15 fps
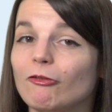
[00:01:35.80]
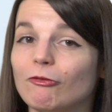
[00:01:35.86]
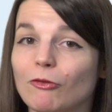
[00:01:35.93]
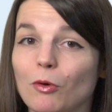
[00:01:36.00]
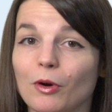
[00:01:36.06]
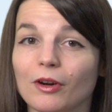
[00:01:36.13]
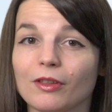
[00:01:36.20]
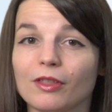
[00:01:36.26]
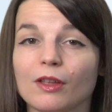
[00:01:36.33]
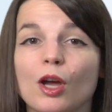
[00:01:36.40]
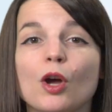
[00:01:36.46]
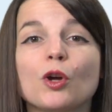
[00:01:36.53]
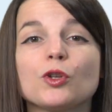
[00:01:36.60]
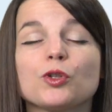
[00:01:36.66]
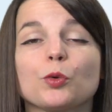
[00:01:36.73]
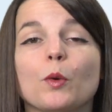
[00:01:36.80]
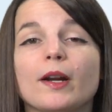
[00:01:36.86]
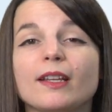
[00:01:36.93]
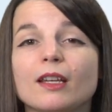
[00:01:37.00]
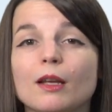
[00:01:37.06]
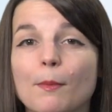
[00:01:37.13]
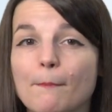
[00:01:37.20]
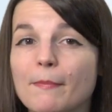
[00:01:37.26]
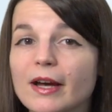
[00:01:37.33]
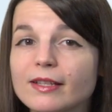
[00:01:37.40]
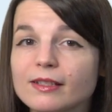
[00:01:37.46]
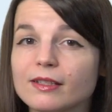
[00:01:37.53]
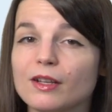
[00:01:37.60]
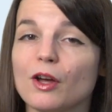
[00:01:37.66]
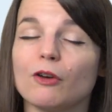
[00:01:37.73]
Fourth, 20
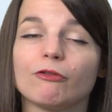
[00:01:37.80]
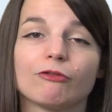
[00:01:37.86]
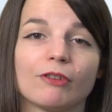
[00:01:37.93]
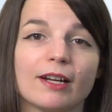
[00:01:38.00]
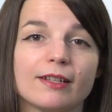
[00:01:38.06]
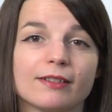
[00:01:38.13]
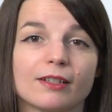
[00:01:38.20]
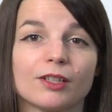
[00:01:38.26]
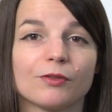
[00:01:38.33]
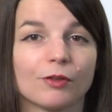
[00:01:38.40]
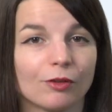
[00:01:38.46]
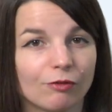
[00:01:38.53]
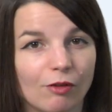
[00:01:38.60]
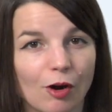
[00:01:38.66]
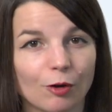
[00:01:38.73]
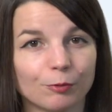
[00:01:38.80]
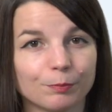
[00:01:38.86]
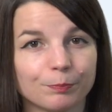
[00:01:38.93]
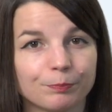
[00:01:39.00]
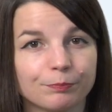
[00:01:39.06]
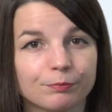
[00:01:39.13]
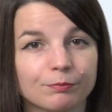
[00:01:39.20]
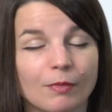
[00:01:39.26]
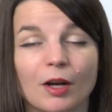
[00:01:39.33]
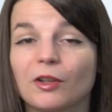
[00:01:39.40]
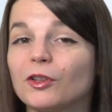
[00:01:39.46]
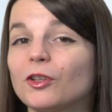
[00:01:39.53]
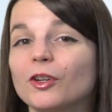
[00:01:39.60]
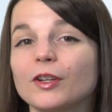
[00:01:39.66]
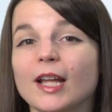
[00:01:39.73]
must-know phrases for the phone.
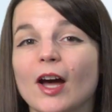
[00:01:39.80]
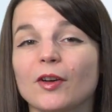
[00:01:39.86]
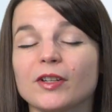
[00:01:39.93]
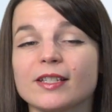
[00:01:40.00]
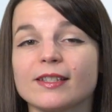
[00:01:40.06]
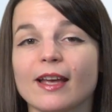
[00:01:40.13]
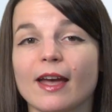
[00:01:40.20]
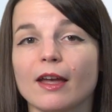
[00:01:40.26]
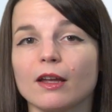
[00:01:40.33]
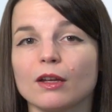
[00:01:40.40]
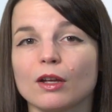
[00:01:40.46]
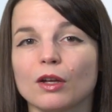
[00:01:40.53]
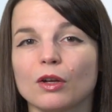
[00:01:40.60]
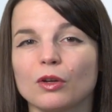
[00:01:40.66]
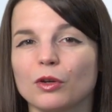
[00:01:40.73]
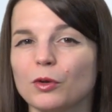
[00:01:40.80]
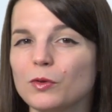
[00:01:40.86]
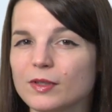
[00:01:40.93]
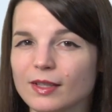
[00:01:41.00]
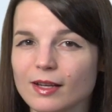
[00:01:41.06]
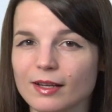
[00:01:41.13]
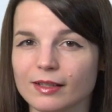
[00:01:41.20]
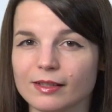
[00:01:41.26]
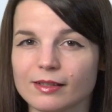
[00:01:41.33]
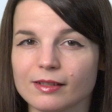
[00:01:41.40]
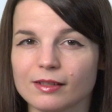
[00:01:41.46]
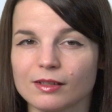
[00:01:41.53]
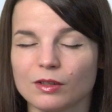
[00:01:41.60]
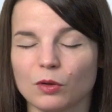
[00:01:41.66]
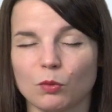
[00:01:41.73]
Learn how to say, "Who's
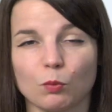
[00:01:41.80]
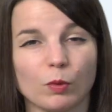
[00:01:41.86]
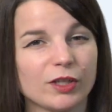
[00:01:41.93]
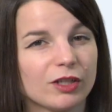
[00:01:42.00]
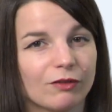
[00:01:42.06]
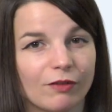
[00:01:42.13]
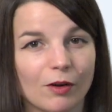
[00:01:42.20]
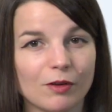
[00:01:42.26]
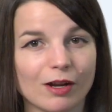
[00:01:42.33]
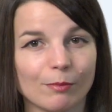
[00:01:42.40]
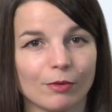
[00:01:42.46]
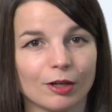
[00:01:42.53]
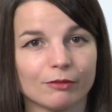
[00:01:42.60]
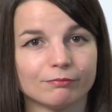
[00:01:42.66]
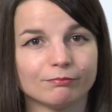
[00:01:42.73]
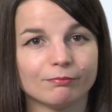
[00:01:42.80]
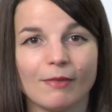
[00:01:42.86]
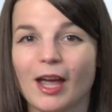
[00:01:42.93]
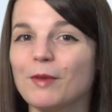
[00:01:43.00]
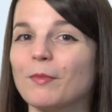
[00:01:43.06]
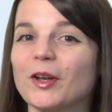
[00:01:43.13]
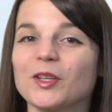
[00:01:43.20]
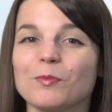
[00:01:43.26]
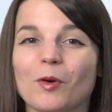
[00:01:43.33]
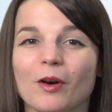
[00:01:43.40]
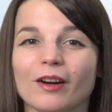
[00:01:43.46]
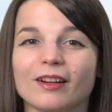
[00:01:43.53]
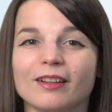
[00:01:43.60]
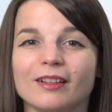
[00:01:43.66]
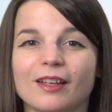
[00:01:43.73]
this? What's your phone number?" and much
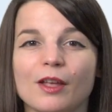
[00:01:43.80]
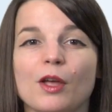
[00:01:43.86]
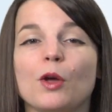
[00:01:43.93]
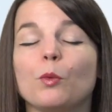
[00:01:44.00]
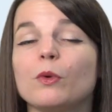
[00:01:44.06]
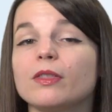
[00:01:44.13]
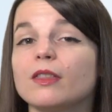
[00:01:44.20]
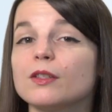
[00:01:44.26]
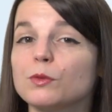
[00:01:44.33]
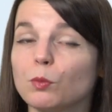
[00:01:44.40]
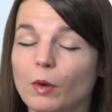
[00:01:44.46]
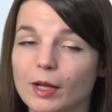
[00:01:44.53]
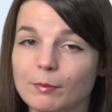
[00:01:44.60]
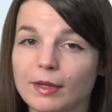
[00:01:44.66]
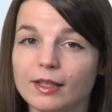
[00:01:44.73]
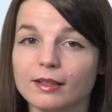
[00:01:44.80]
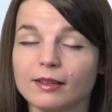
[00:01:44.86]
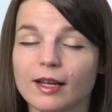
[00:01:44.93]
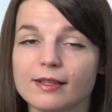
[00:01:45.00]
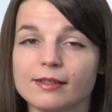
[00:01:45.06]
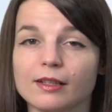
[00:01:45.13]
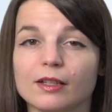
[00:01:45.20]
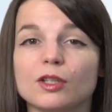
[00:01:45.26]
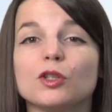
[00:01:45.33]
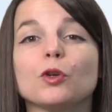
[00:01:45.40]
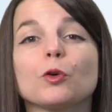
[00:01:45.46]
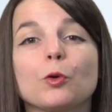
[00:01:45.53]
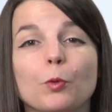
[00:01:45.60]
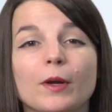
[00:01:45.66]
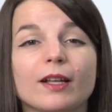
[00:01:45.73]
more. With this 1-minute lesson,
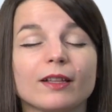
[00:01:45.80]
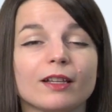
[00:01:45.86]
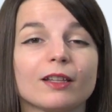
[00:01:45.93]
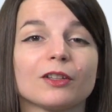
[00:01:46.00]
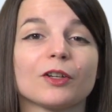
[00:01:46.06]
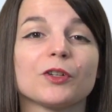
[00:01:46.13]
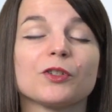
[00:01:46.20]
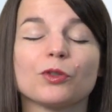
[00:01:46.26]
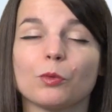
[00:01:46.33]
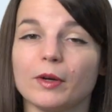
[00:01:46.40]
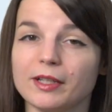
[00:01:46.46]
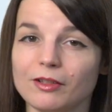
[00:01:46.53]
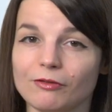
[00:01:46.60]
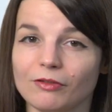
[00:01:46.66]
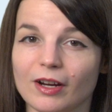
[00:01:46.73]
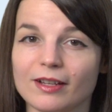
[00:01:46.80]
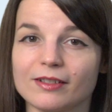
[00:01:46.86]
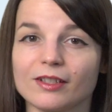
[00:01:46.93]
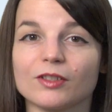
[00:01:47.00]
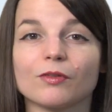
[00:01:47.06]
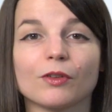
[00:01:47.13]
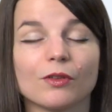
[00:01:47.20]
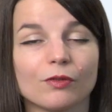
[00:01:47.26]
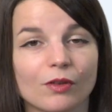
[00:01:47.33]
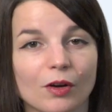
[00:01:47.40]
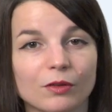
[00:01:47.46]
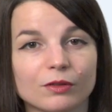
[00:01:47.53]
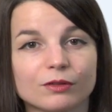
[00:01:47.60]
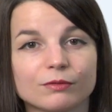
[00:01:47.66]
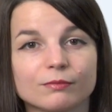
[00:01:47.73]
you'll quickly learn 20 phrases for the
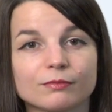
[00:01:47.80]
phone.